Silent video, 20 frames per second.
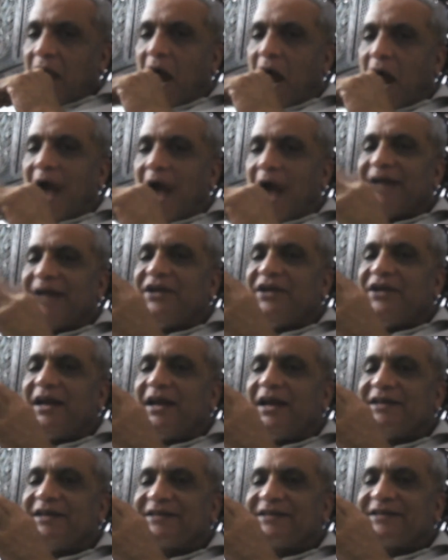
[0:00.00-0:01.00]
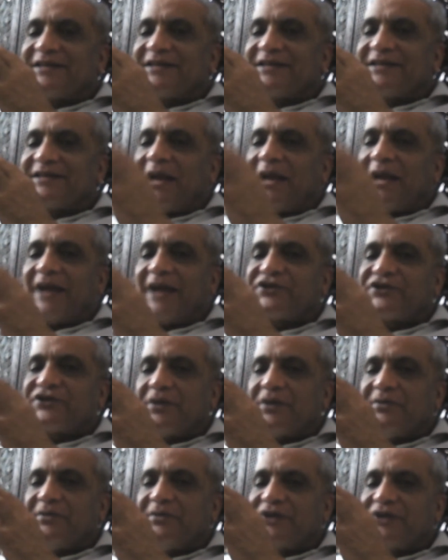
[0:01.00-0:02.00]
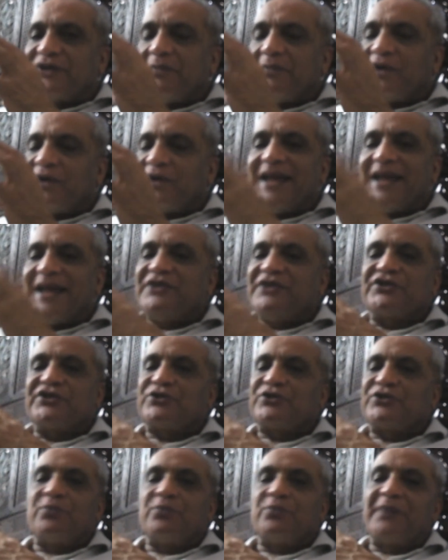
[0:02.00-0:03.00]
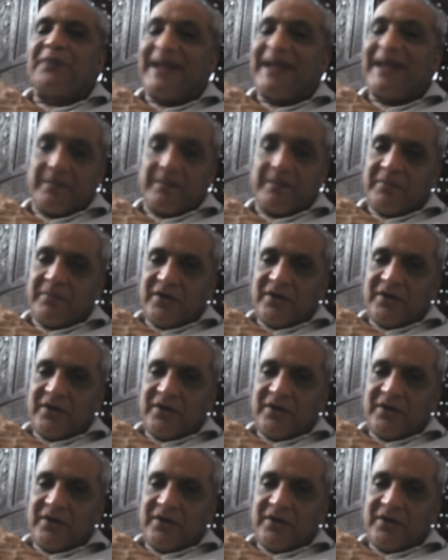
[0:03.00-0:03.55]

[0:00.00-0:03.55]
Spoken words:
Idealism and extremism reigns supreme.